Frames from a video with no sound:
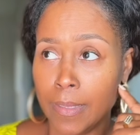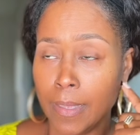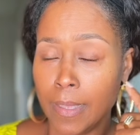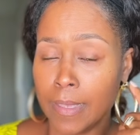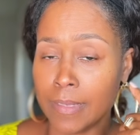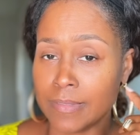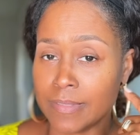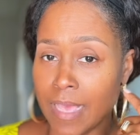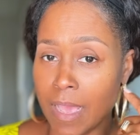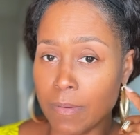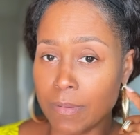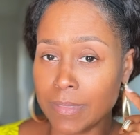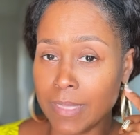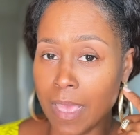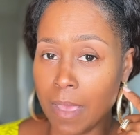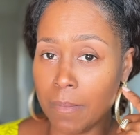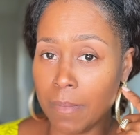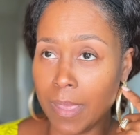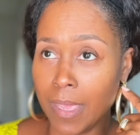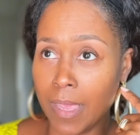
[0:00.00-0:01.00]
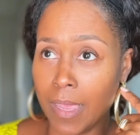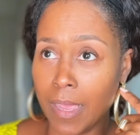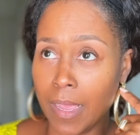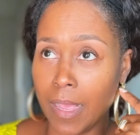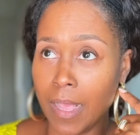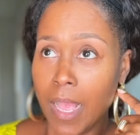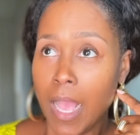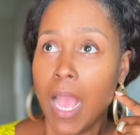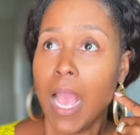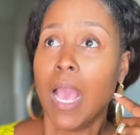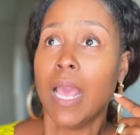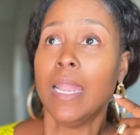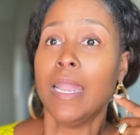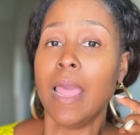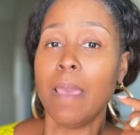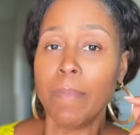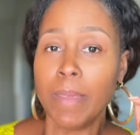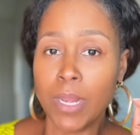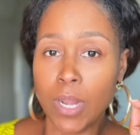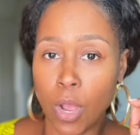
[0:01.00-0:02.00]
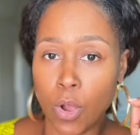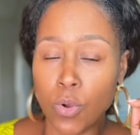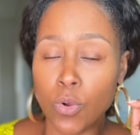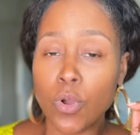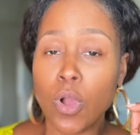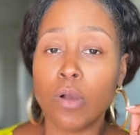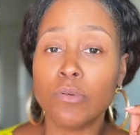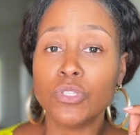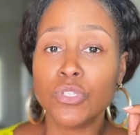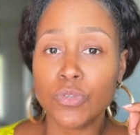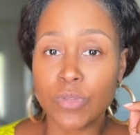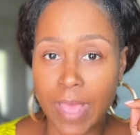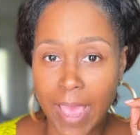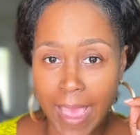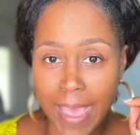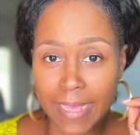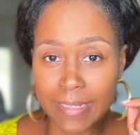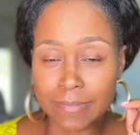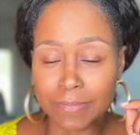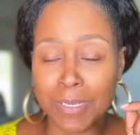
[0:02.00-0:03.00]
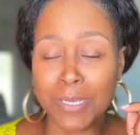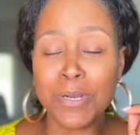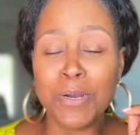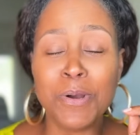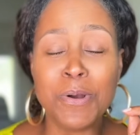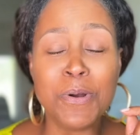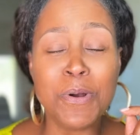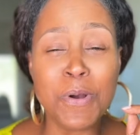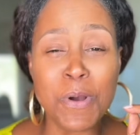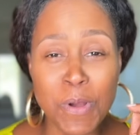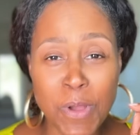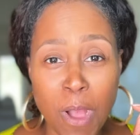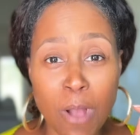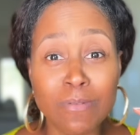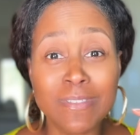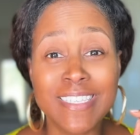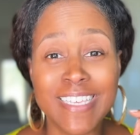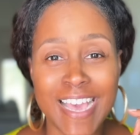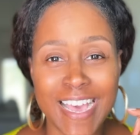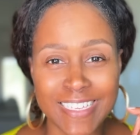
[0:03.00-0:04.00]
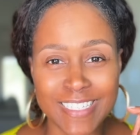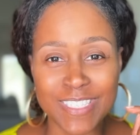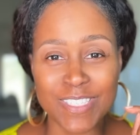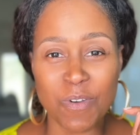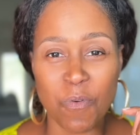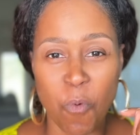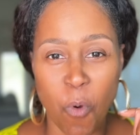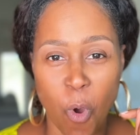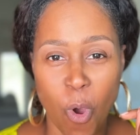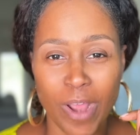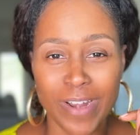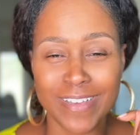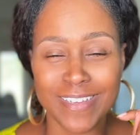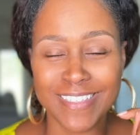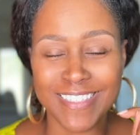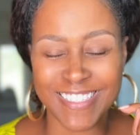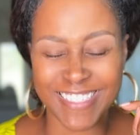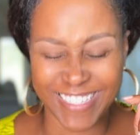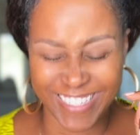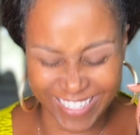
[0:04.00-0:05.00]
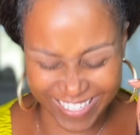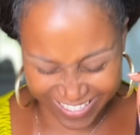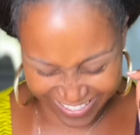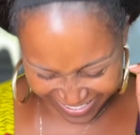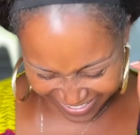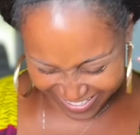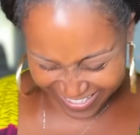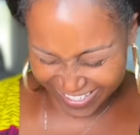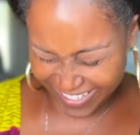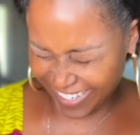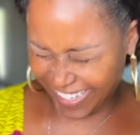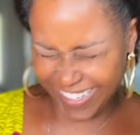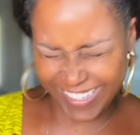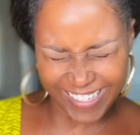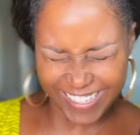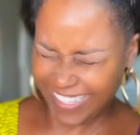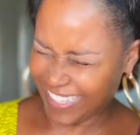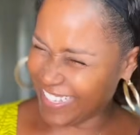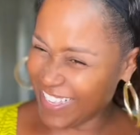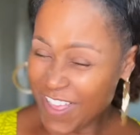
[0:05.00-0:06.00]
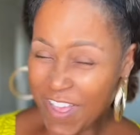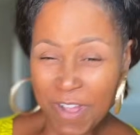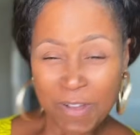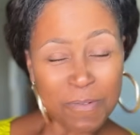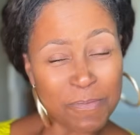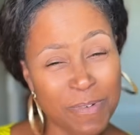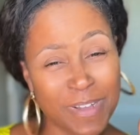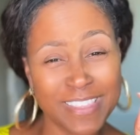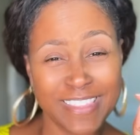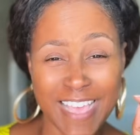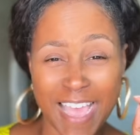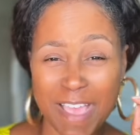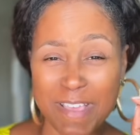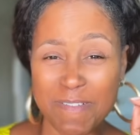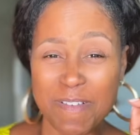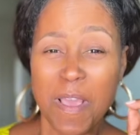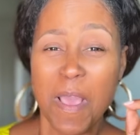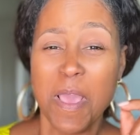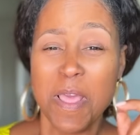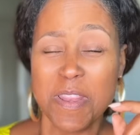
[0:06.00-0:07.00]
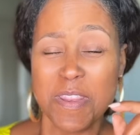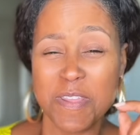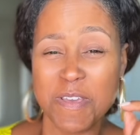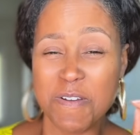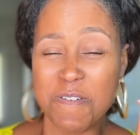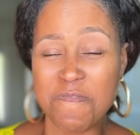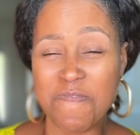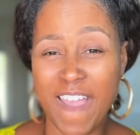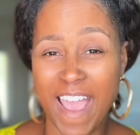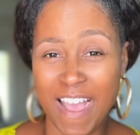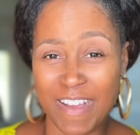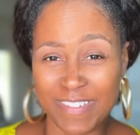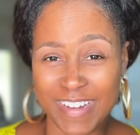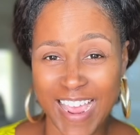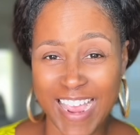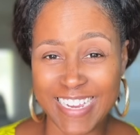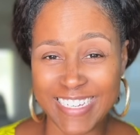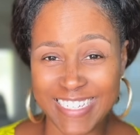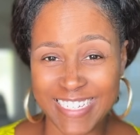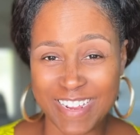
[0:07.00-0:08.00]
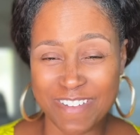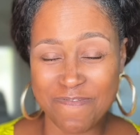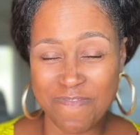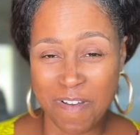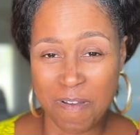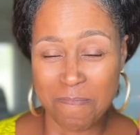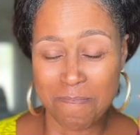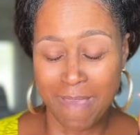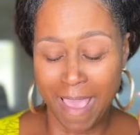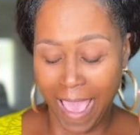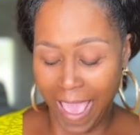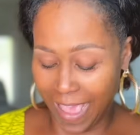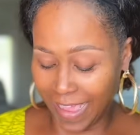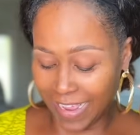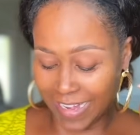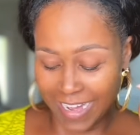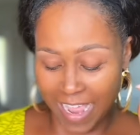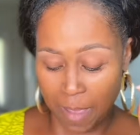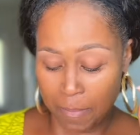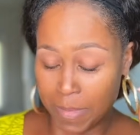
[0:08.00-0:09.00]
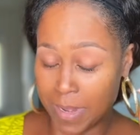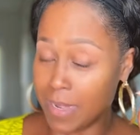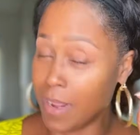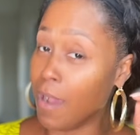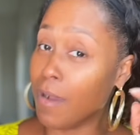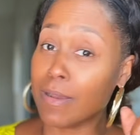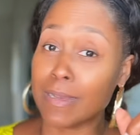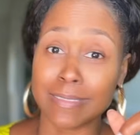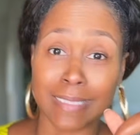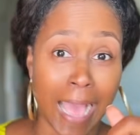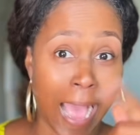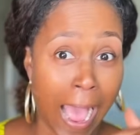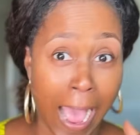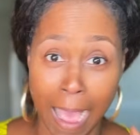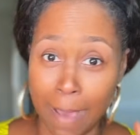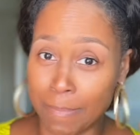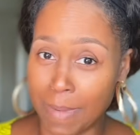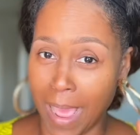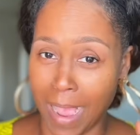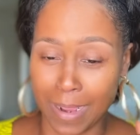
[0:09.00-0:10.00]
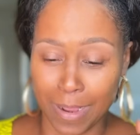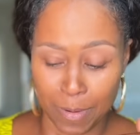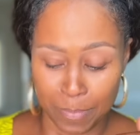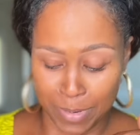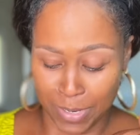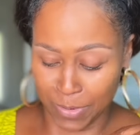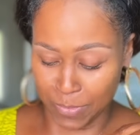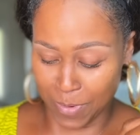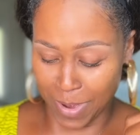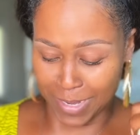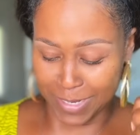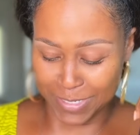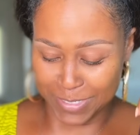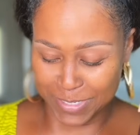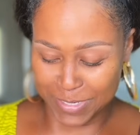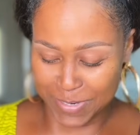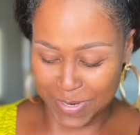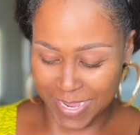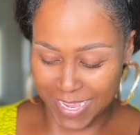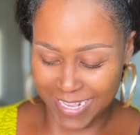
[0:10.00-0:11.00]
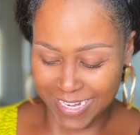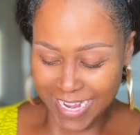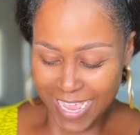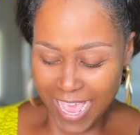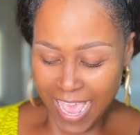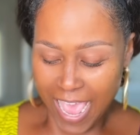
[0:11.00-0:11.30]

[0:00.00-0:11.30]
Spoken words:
Is that what that means? Let me know who's going to do that. Who's going to test the waters with a new foundation from MAC? Let me know, because I'm not going to be the one to do it.